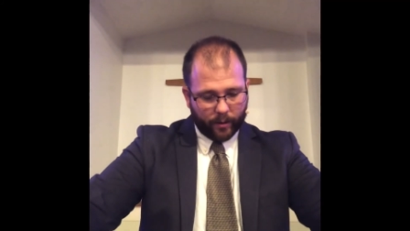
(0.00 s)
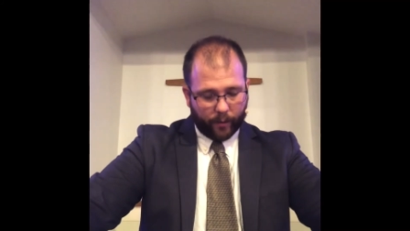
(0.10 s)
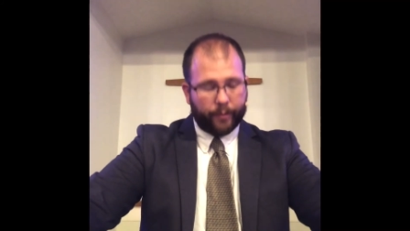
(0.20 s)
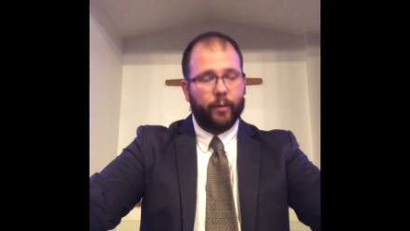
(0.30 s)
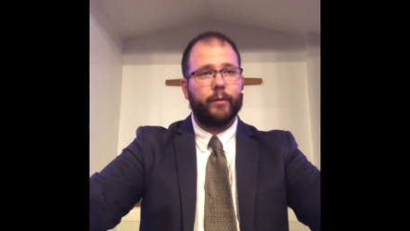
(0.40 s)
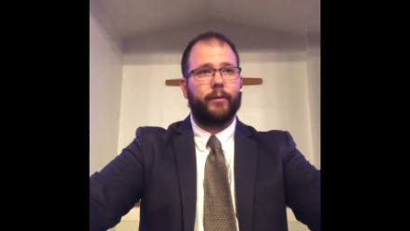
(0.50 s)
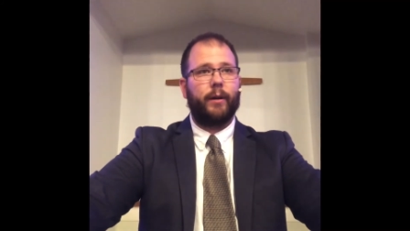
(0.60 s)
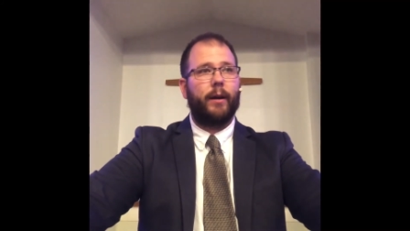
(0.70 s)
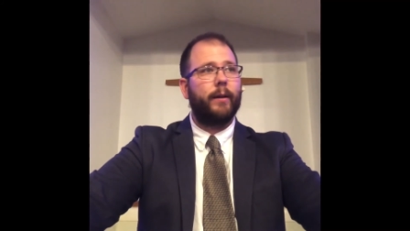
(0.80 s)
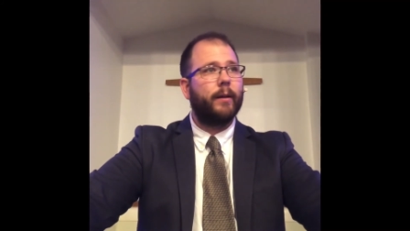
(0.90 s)
on
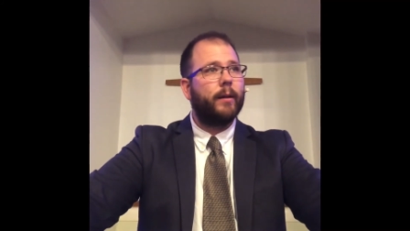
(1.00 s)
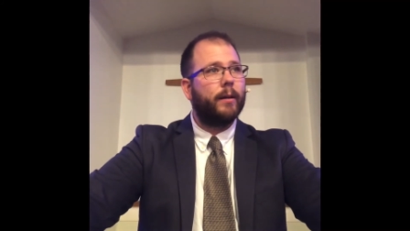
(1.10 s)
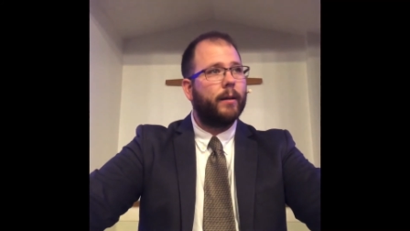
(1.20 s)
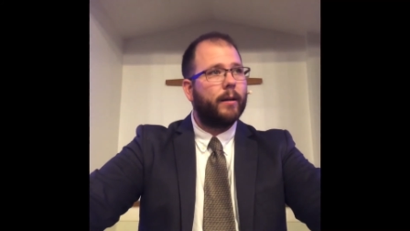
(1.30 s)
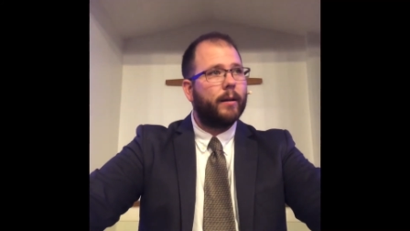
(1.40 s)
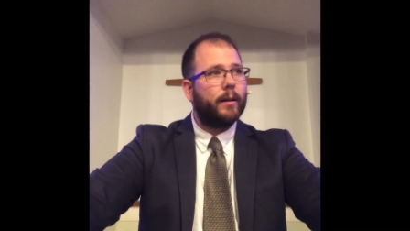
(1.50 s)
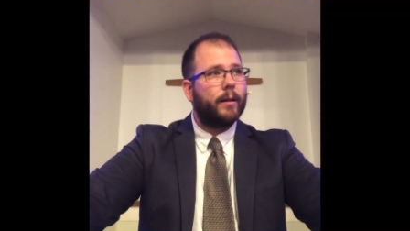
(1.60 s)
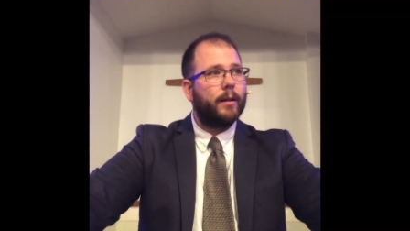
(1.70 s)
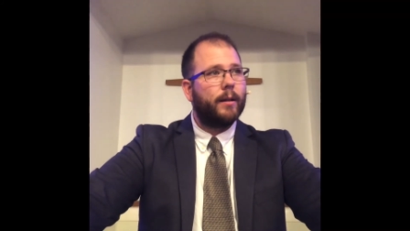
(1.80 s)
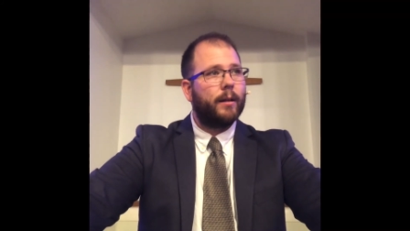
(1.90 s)
Thursday,
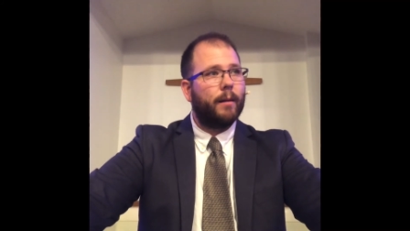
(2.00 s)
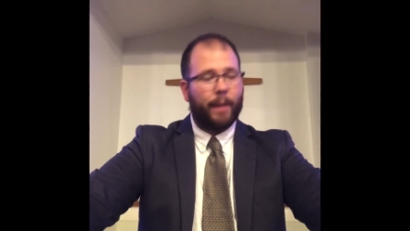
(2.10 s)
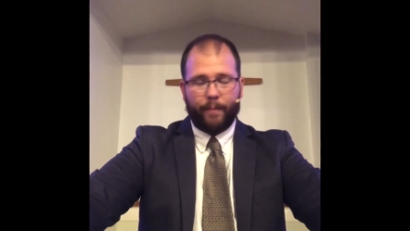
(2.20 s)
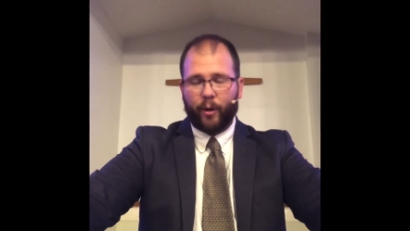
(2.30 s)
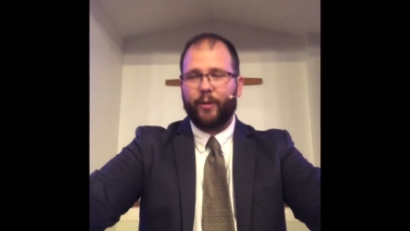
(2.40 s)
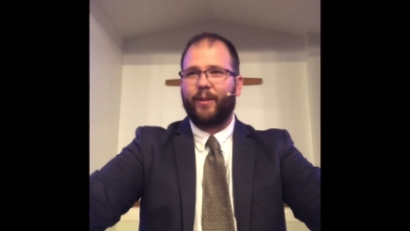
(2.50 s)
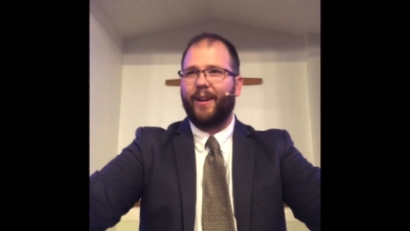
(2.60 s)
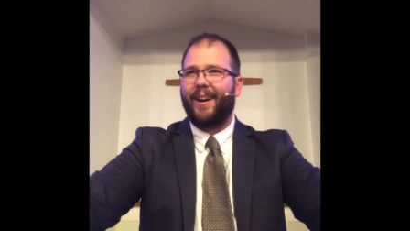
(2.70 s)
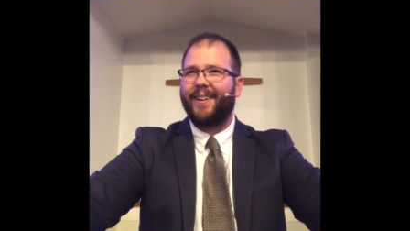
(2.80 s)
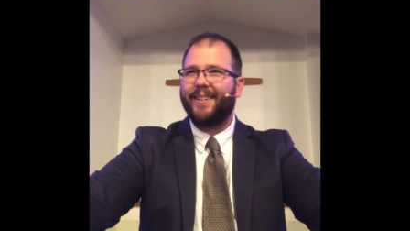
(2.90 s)
my birthday,